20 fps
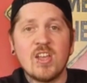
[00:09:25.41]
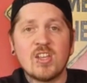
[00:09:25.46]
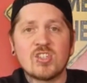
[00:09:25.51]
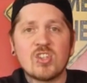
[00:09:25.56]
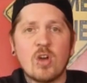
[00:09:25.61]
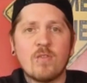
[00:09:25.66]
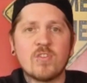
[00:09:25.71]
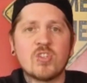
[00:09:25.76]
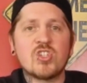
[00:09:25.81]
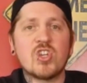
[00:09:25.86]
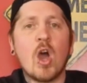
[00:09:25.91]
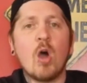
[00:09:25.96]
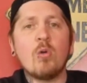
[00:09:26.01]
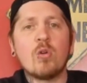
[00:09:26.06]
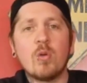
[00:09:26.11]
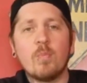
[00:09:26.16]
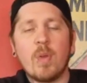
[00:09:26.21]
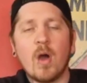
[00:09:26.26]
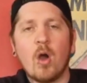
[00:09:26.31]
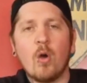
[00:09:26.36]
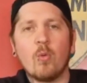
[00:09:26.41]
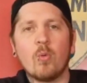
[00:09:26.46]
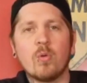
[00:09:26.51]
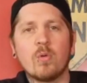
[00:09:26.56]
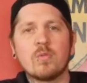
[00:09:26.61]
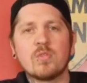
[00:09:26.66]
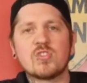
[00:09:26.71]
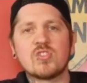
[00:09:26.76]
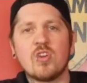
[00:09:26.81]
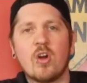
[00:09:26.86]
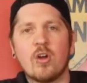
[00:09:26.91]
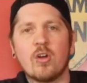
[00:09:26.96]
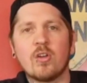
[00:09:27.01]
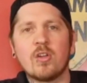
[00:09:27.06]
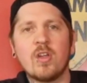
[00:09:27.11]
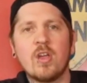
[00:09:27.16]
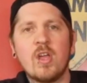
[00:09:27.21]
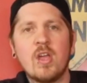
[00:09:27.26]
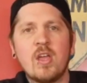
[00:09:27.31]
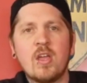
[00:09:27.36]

So the Chocobo song,